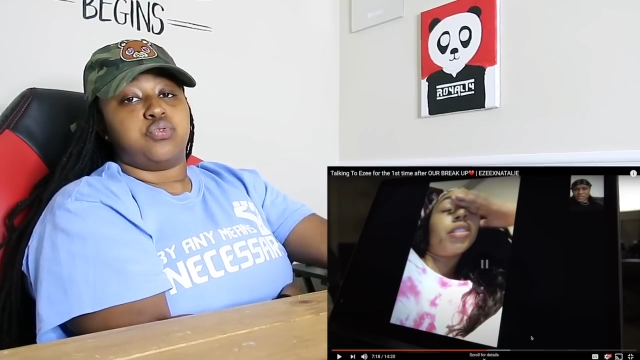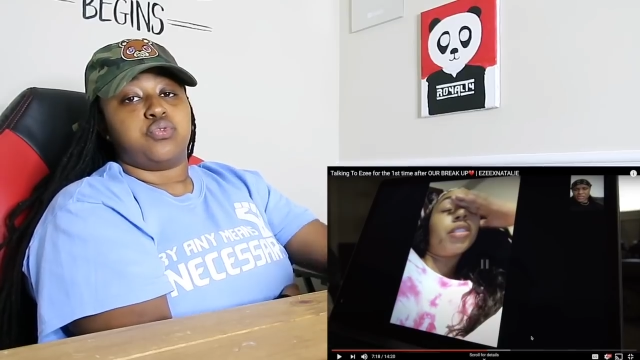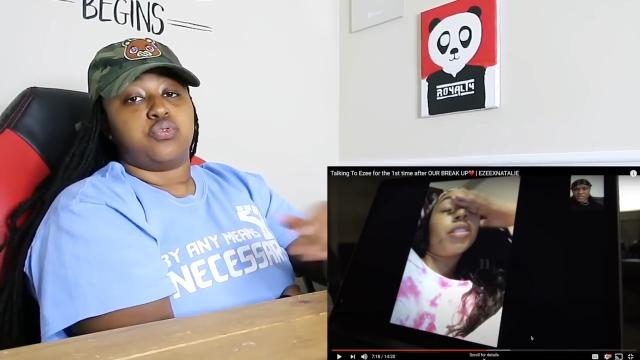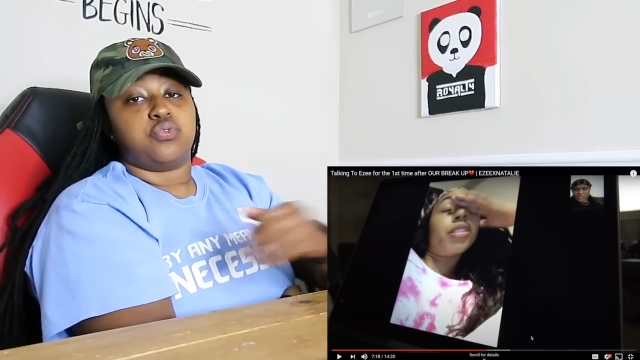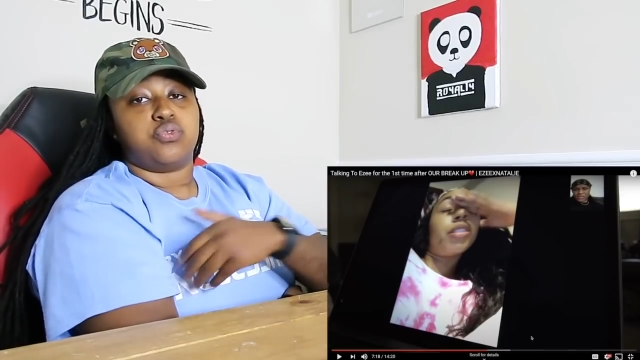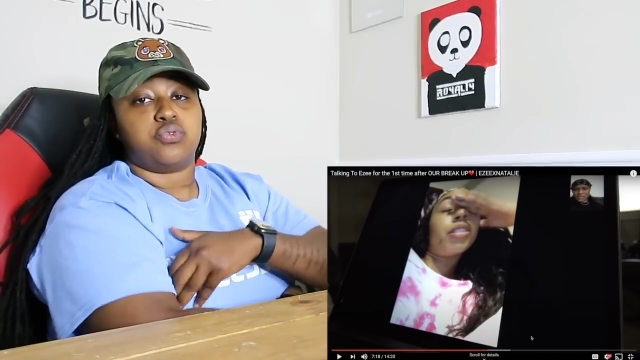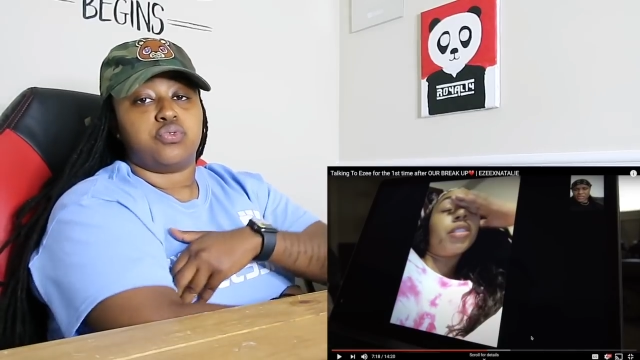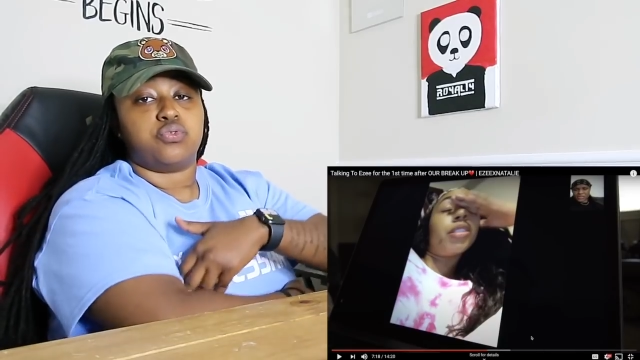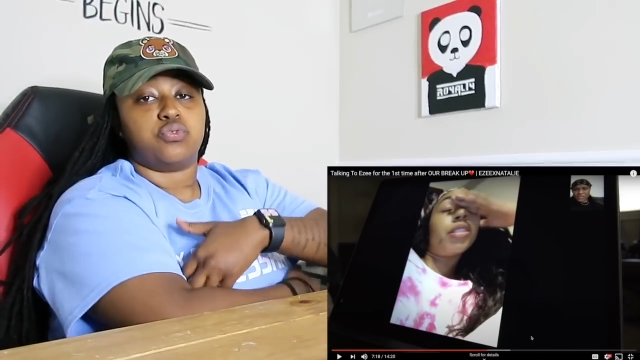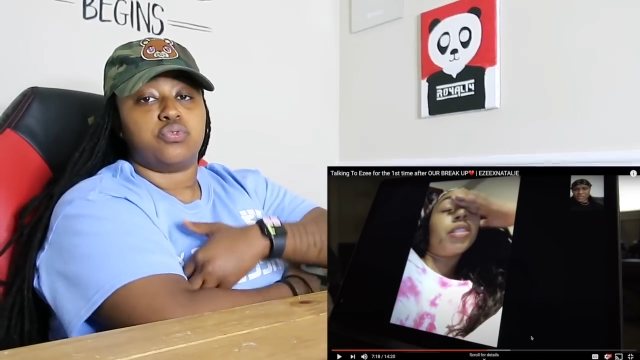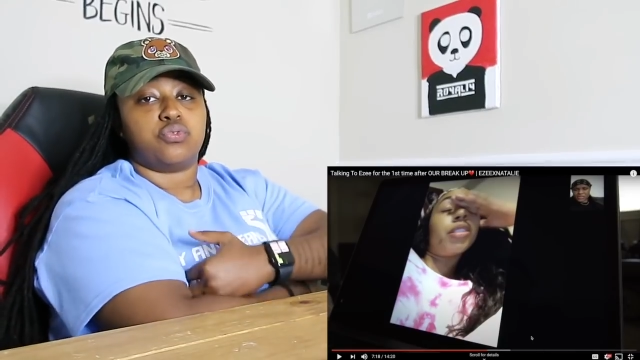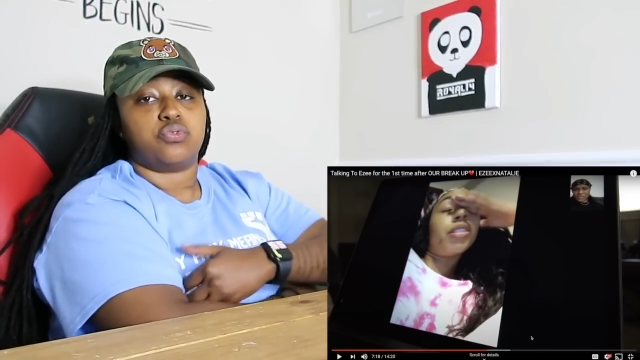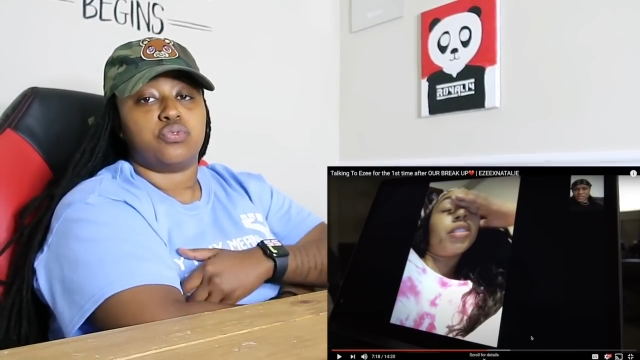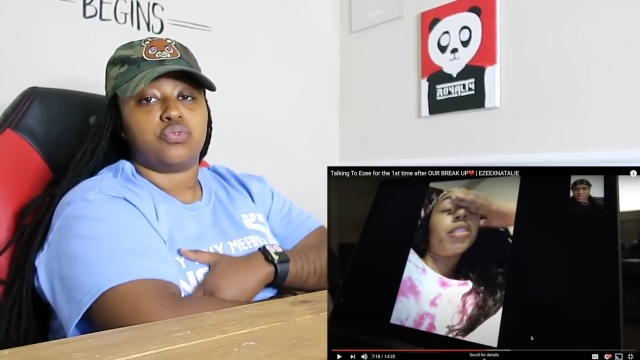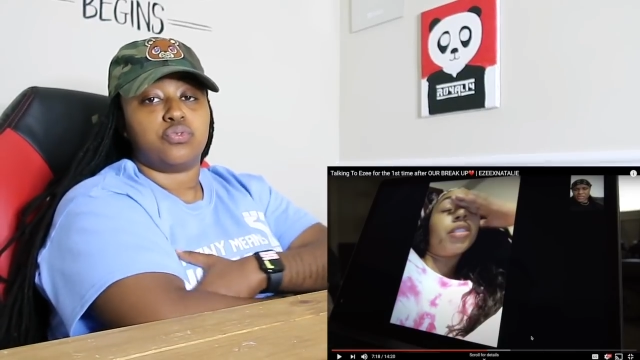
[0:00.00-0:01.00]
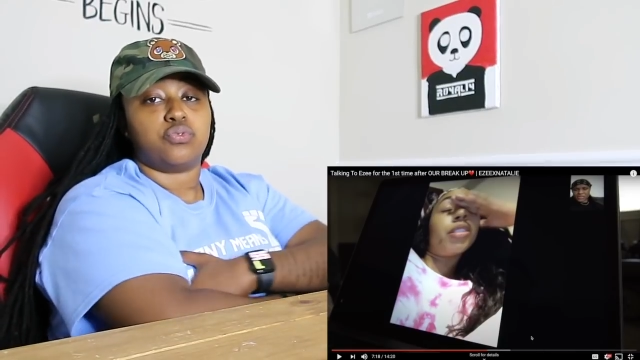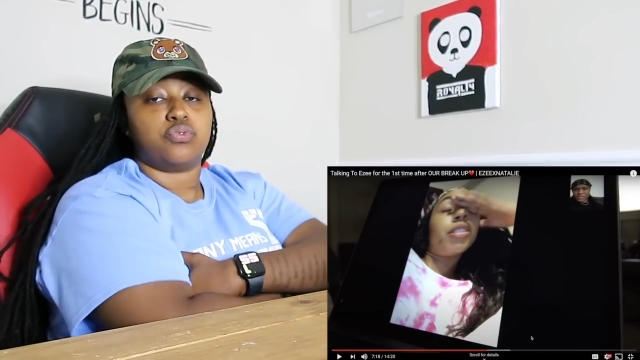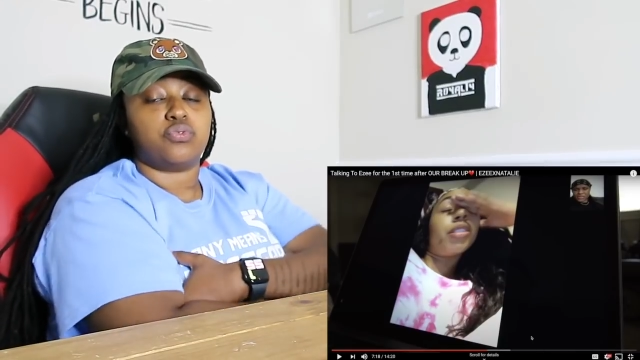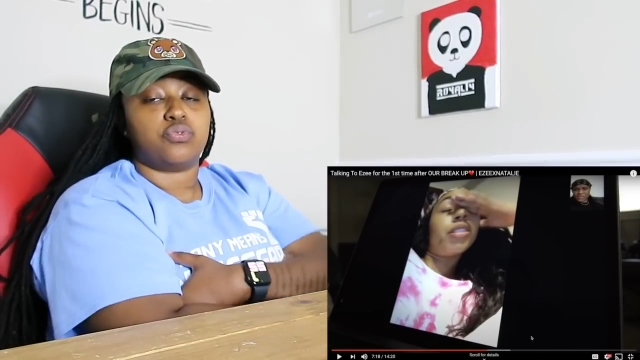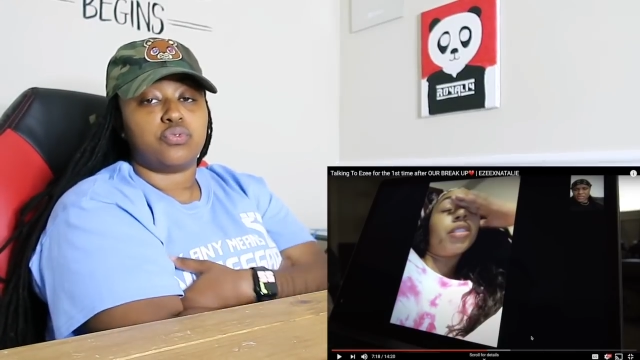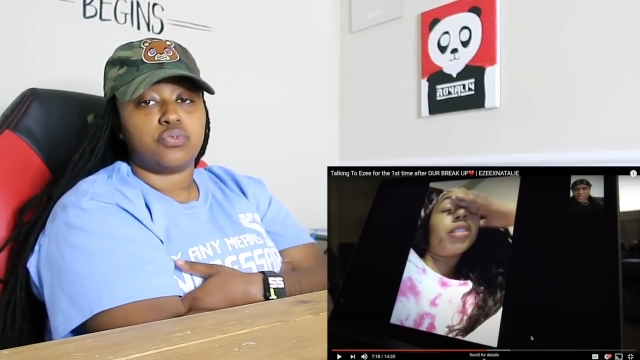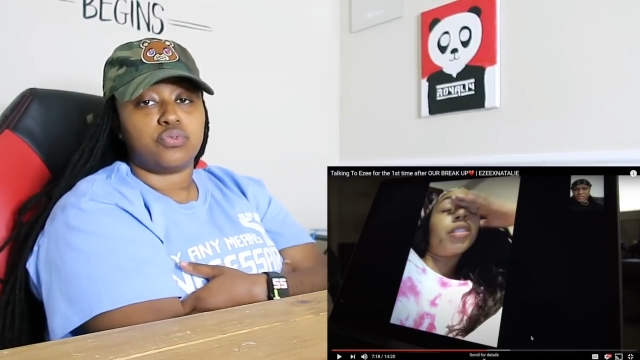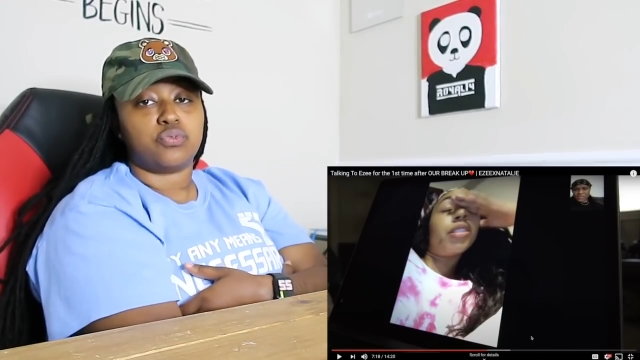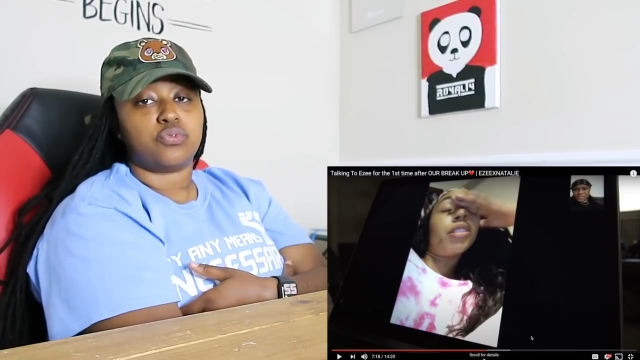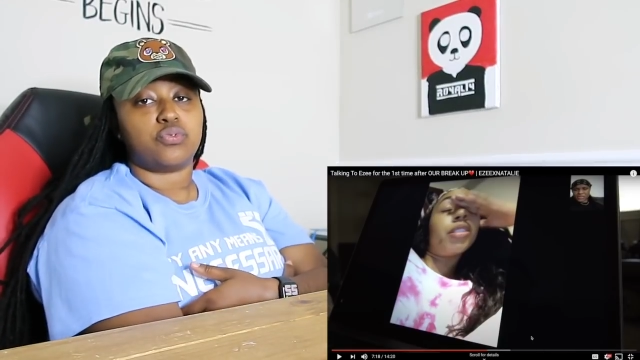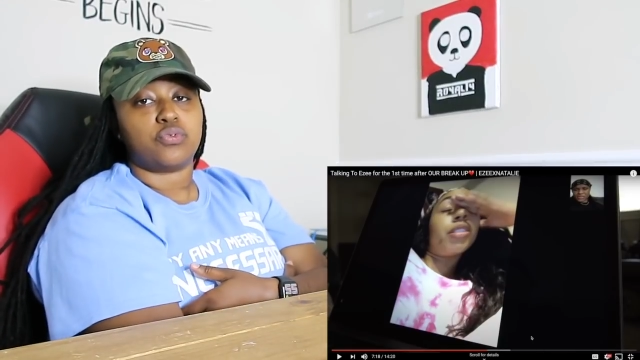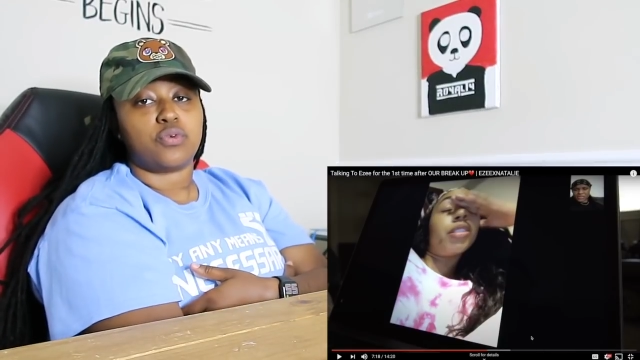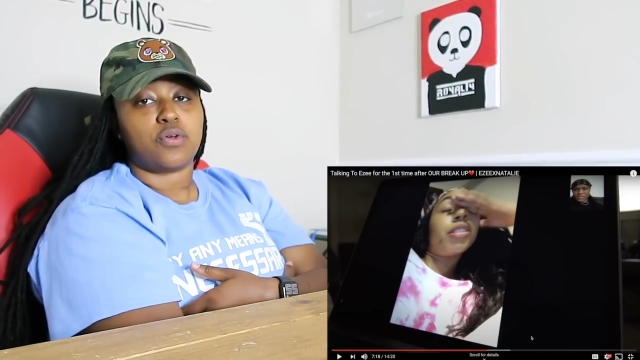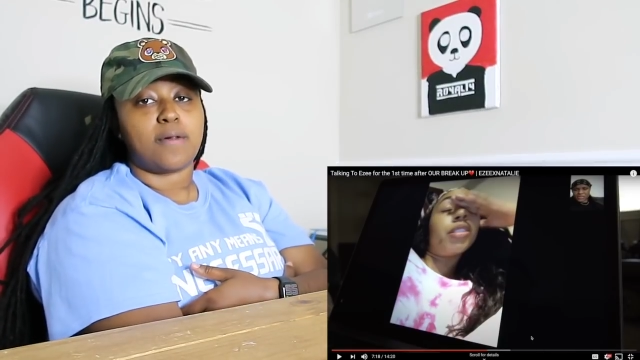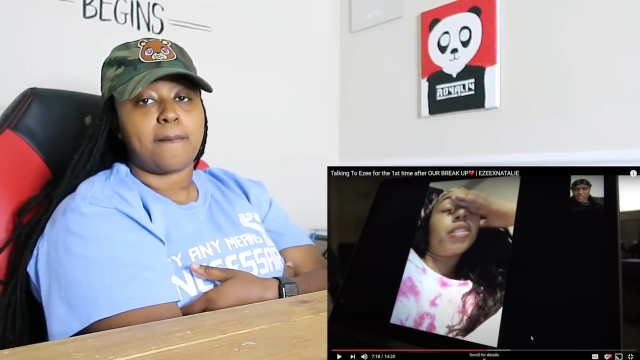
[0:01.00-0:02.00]

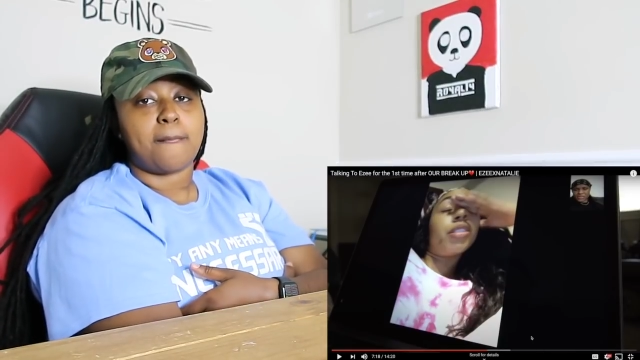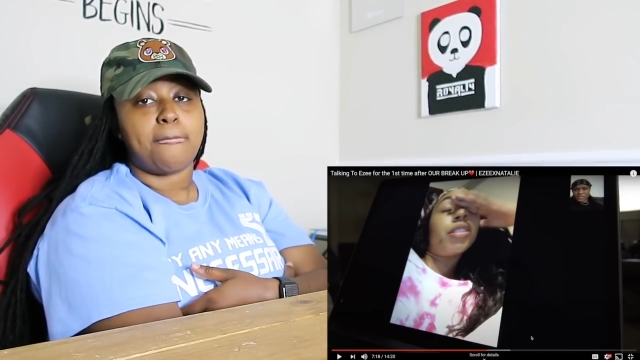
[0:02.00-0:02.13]
(silence)